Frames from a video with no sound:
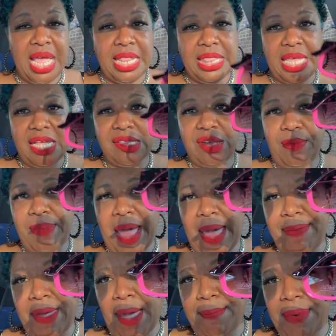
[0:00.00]
These are
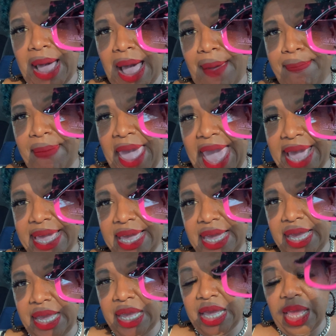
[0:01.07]
bought by Bob
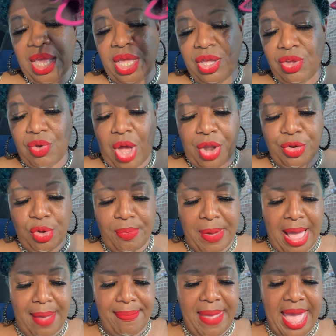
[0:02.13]
Mackie. You all know
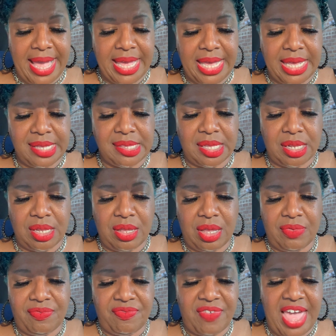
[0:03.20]
Bob Mackie is a
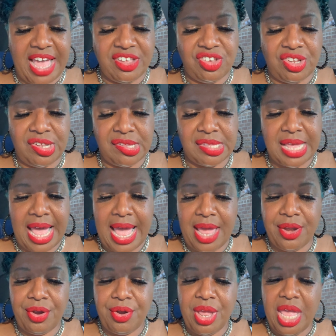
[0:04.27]
fashion
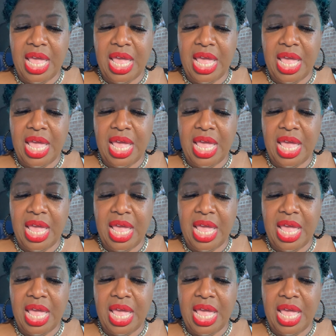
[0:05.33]
designer.